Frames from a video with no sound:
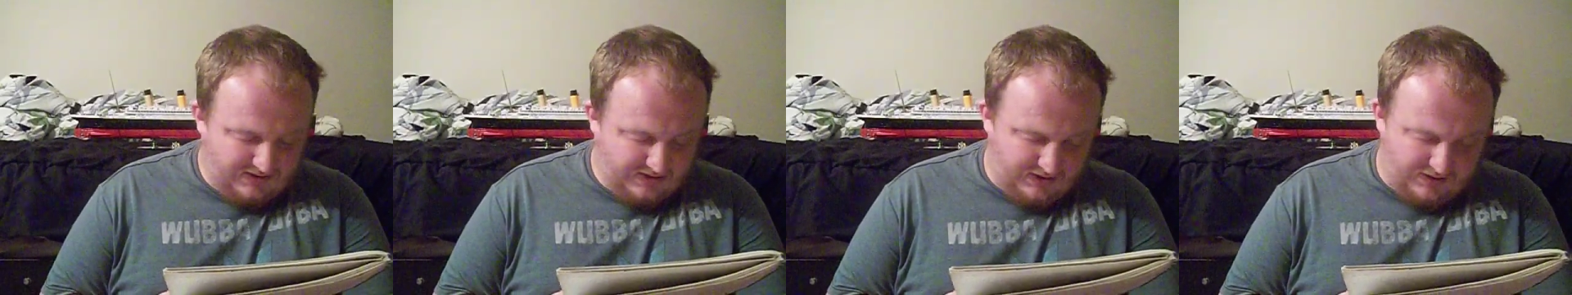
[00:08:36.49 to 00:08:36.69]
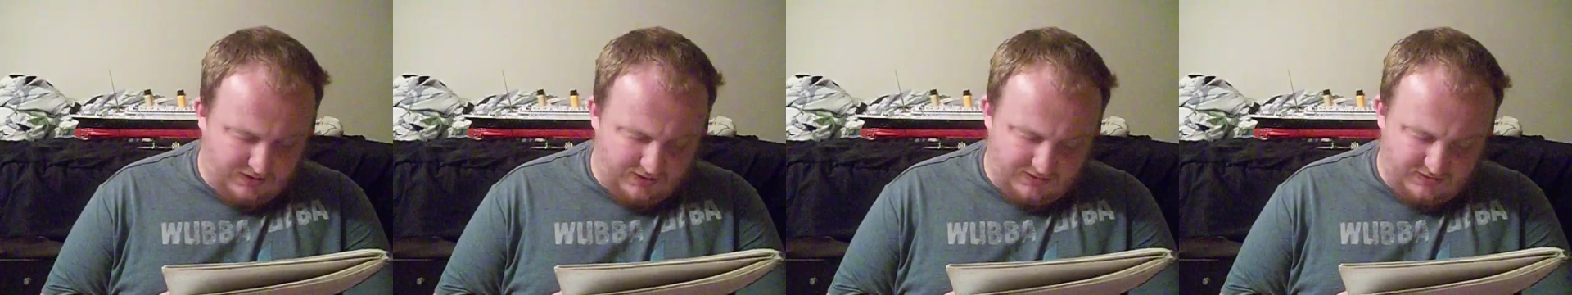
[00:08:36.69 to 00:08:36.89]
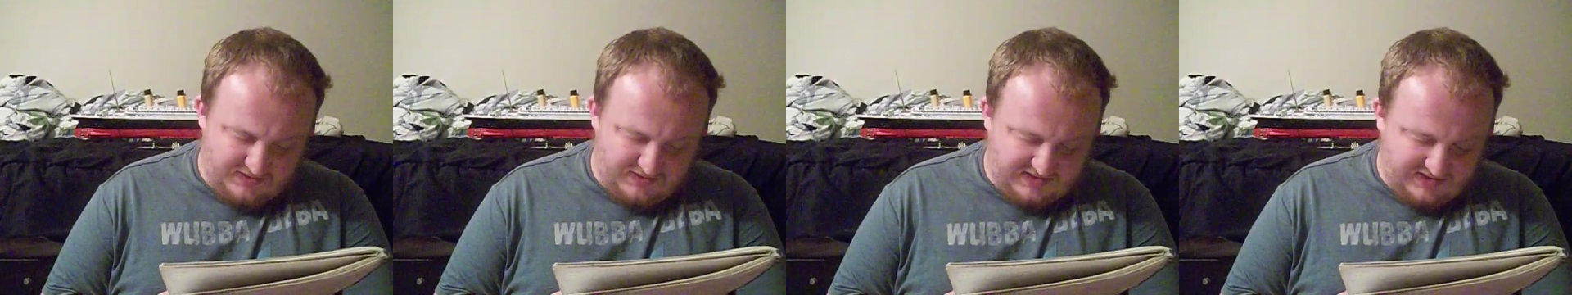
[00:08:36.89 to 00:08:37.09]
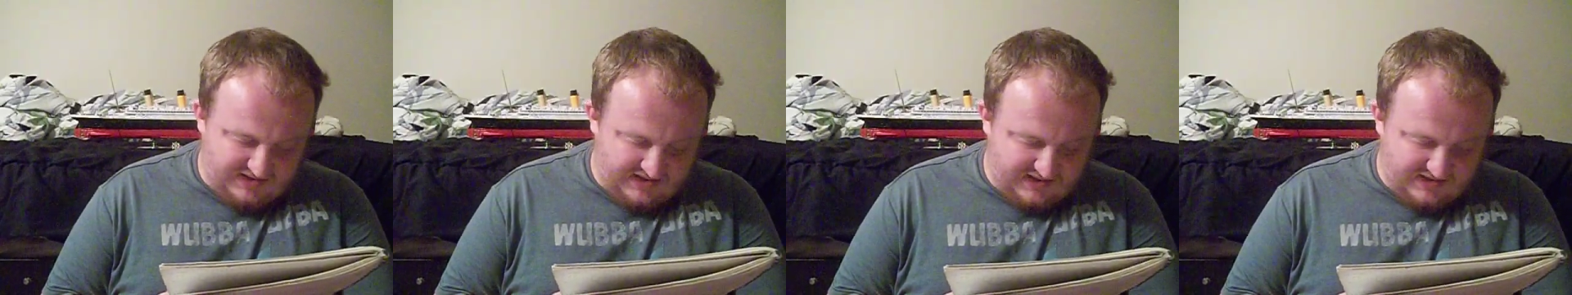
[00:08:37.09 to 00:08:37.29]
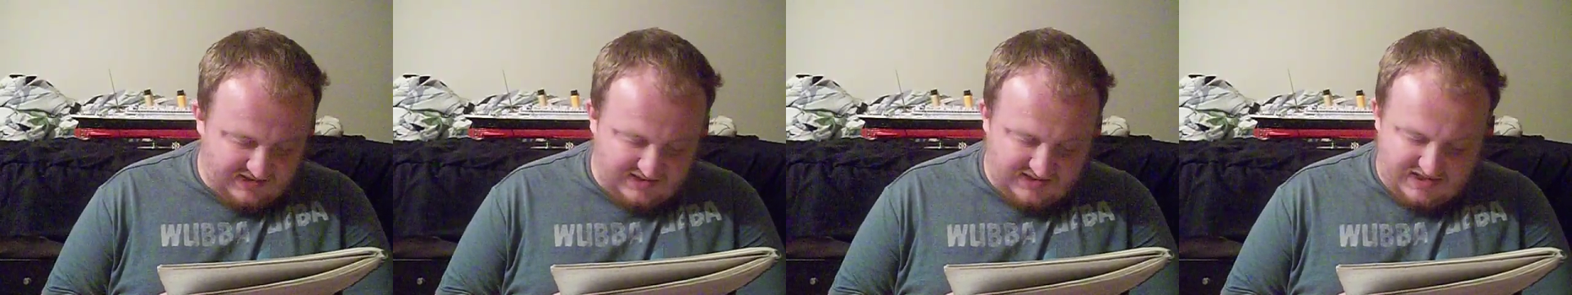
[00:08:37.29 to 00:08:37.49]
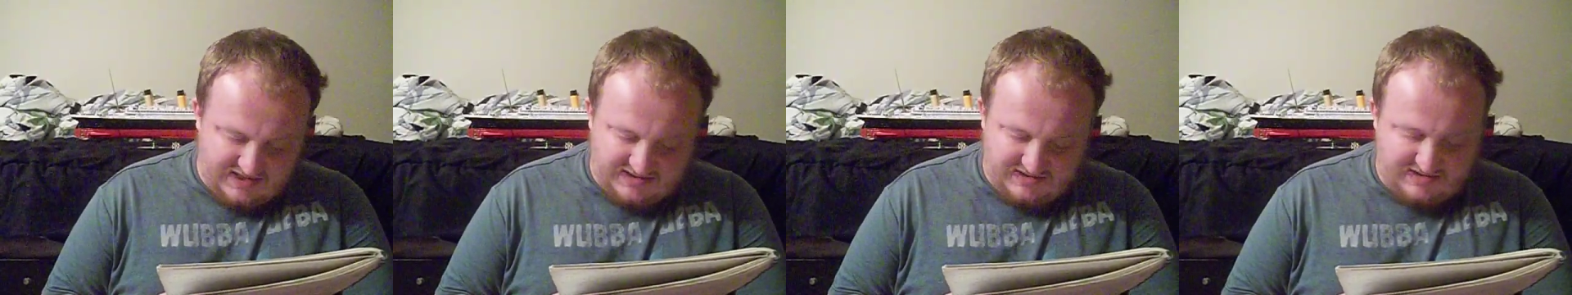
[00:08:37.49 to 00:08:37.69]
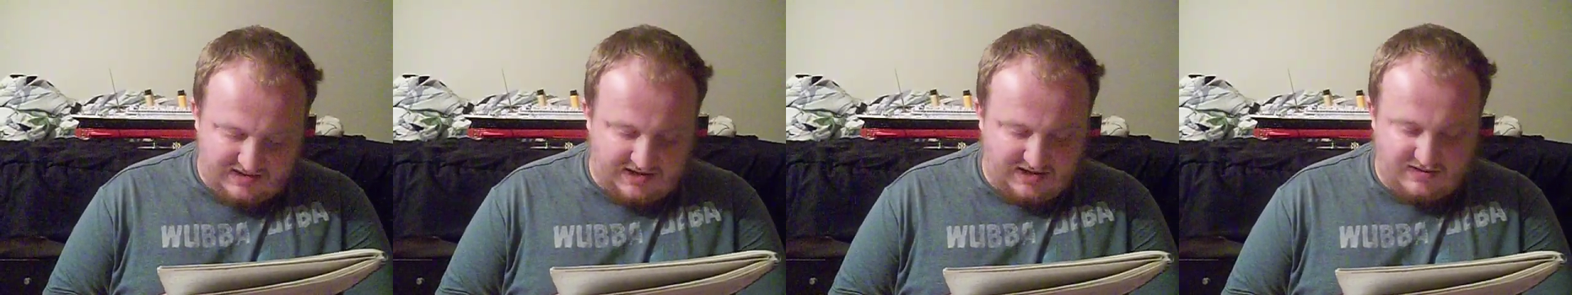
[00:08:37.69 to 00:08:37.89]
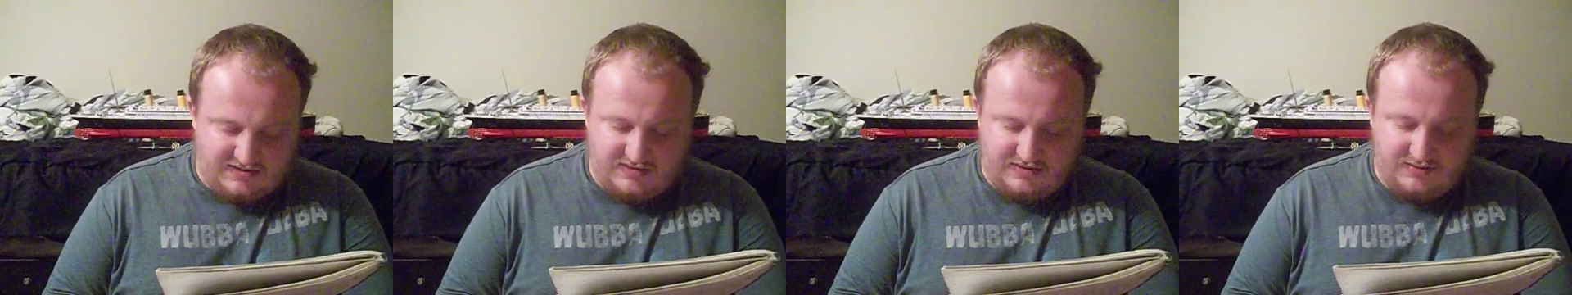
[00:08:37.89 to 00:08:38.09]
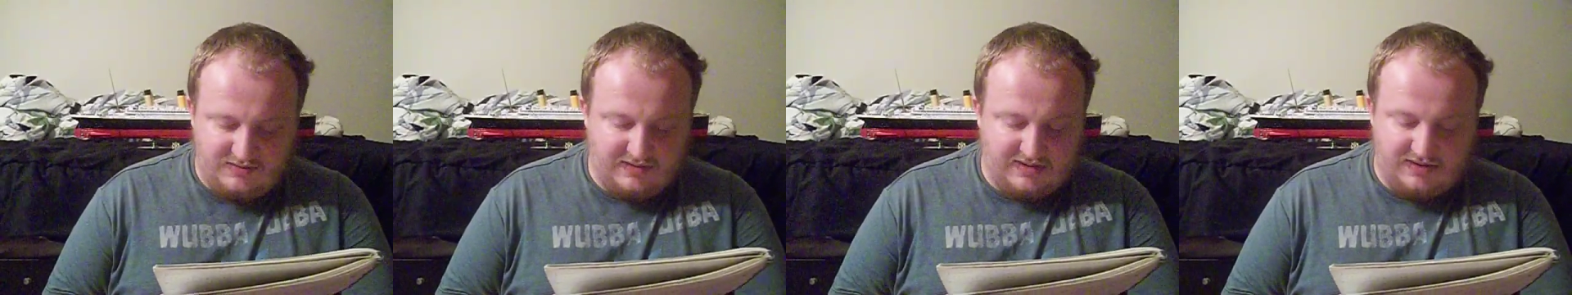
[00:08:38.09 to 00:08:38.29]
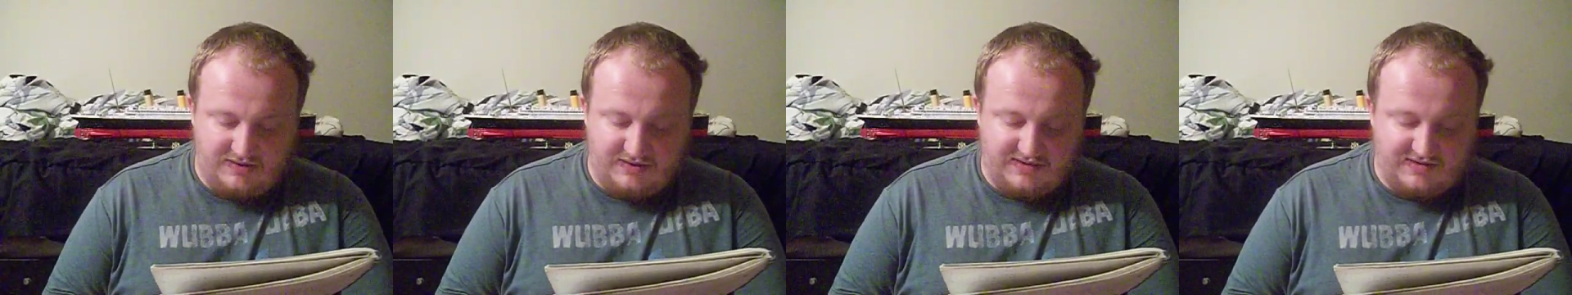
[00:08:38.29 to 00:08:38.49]
Oh, sis, yes, I
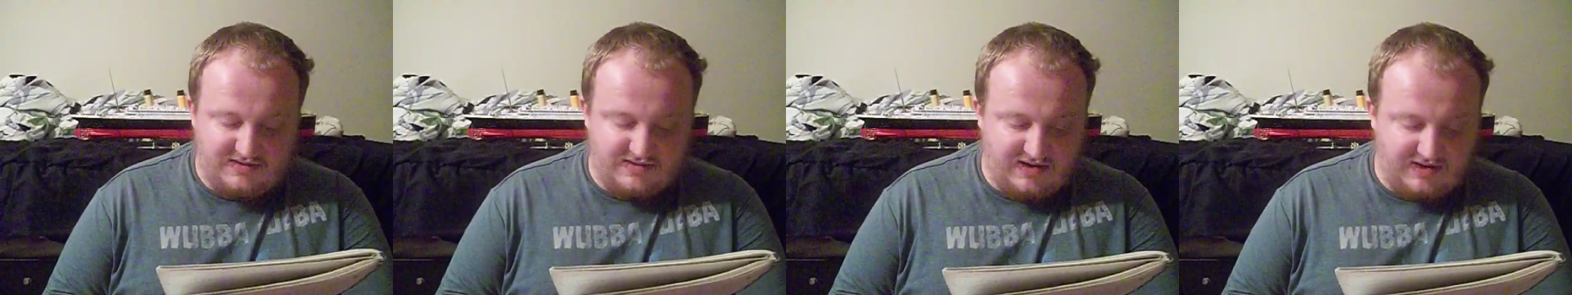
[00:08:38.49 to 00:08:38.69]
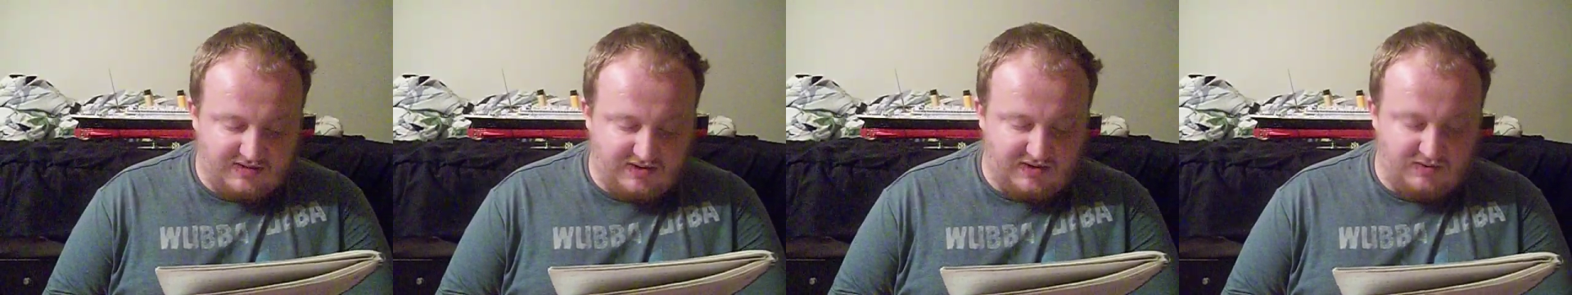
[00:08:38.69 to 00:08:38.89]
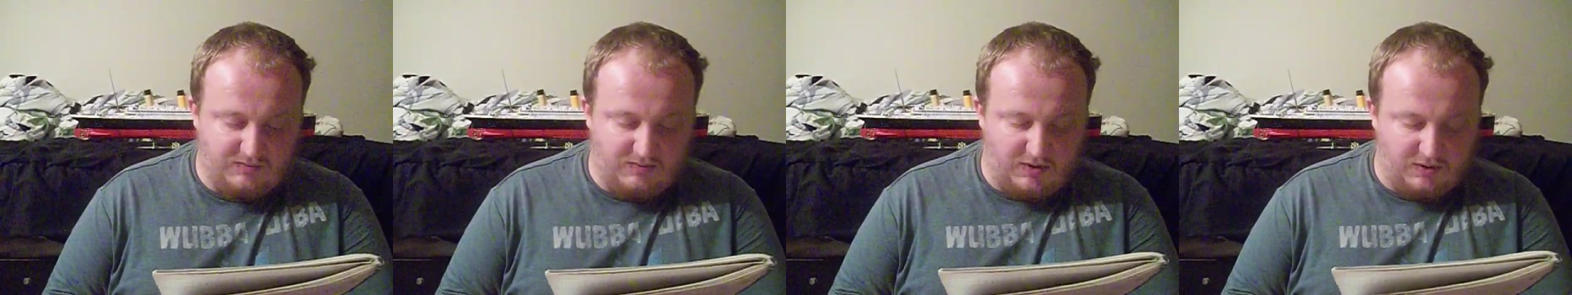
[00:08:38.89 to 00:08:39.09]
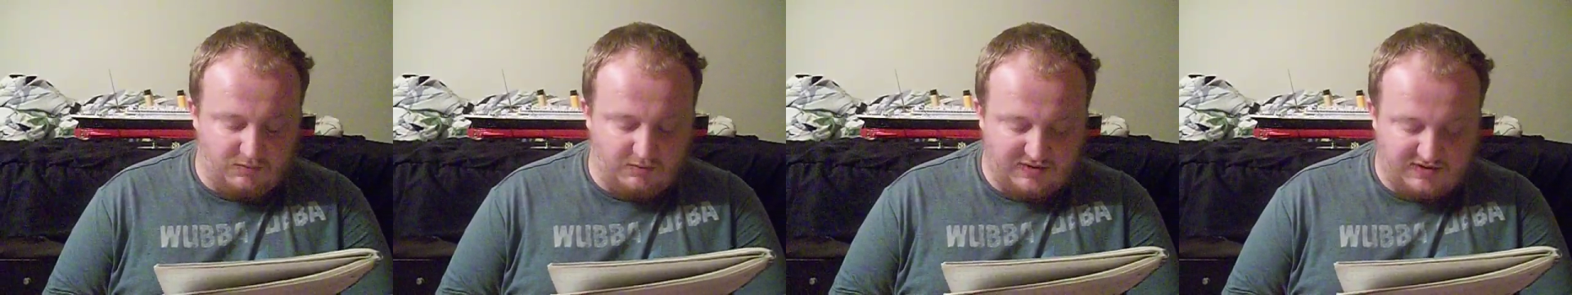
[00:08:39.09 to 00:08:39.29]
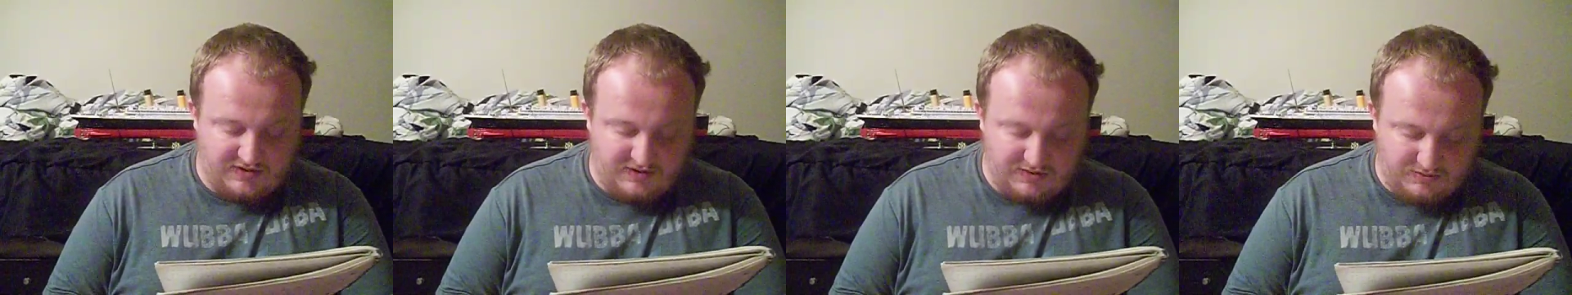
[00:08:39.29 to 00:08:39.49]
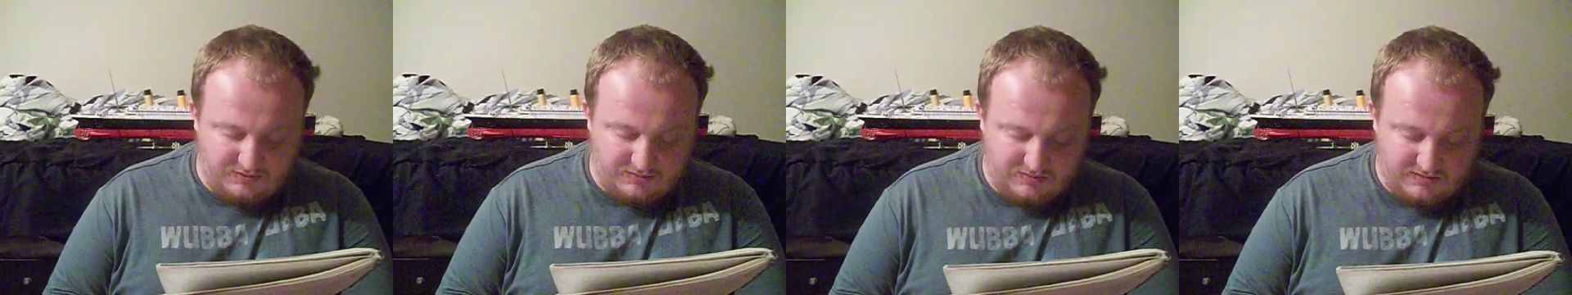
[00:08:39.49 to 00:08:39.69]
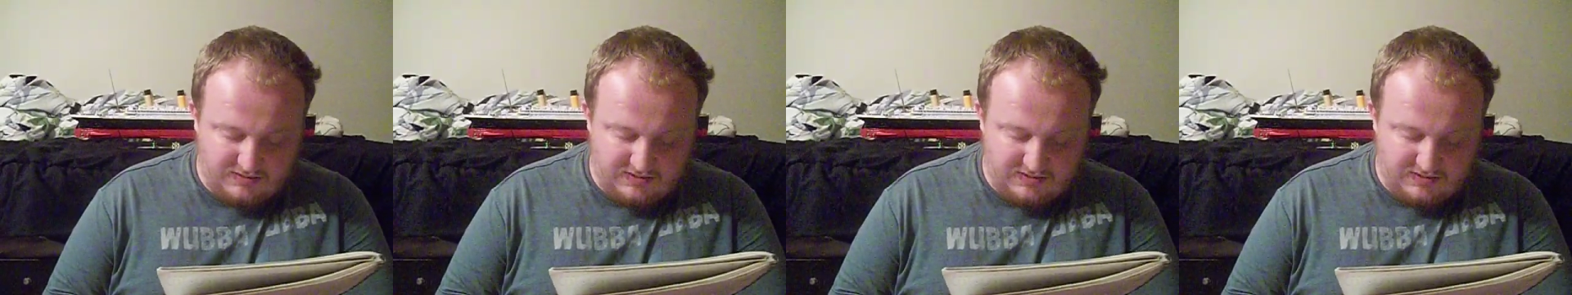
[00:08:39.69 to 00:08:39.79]
do, and there is nothing wrong with you.